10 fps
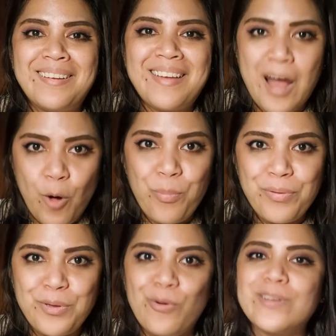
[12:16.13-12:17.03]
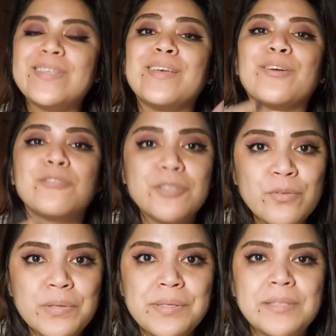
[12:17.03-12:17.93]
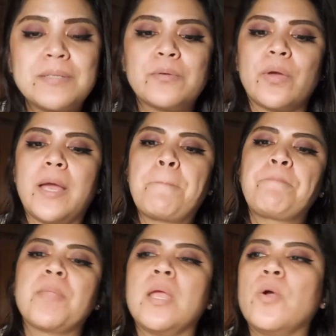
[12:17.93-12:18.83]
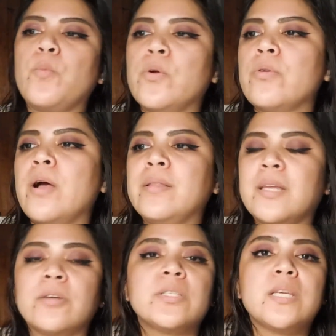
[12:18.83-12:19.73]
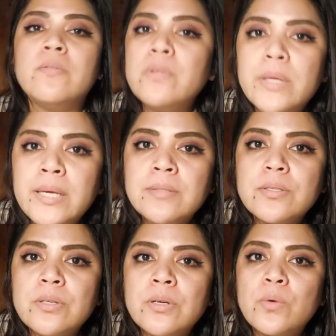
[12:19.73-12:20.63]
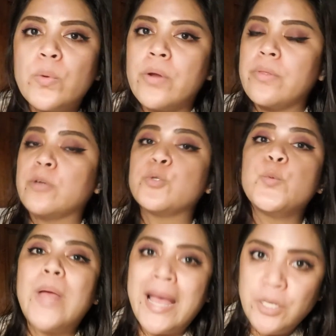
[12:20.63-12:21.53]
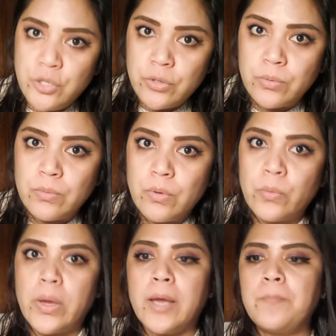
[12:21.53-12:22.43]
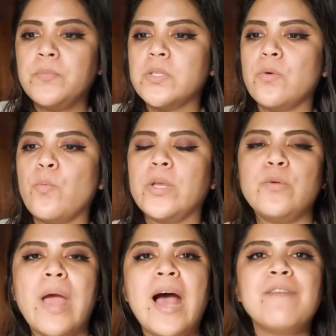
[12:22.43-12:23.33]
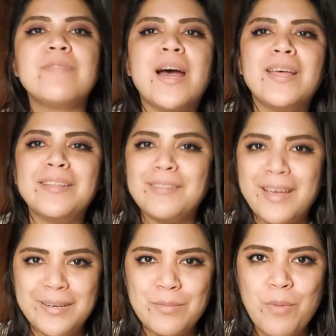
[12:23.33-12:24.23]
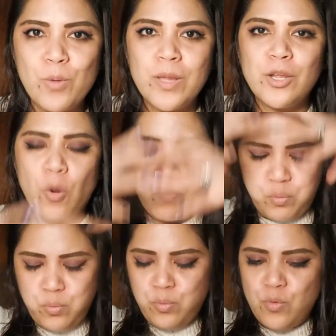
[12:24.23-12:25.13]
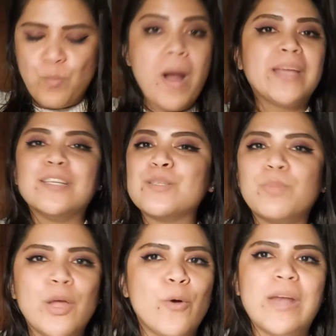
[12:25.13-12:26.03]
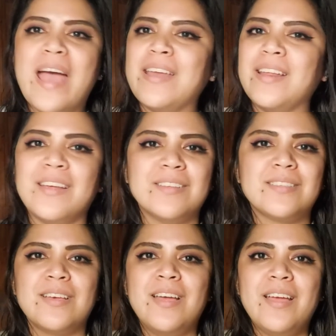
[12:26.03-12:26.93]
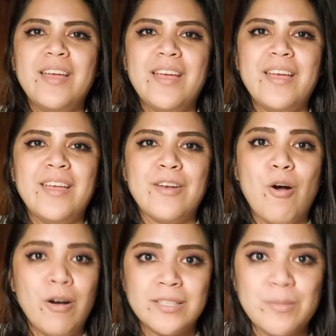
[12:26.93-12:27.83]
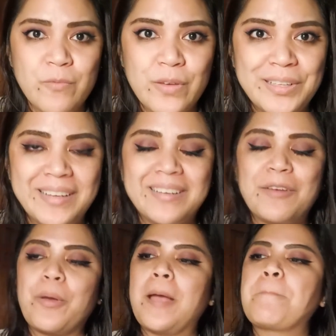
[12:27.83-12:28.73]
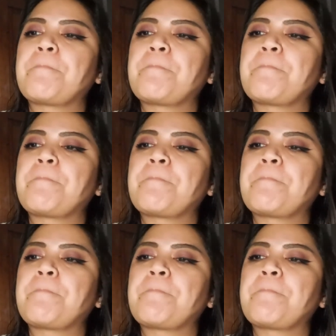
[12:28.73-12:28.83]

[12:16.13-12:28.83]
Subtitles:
help. You are seeking our services. Okay, we're not there to give you the answer. We are there to guide you. Okay, so when you have that enlightened moment, you go, mind is blown, and it is an awesome feeling. Okay,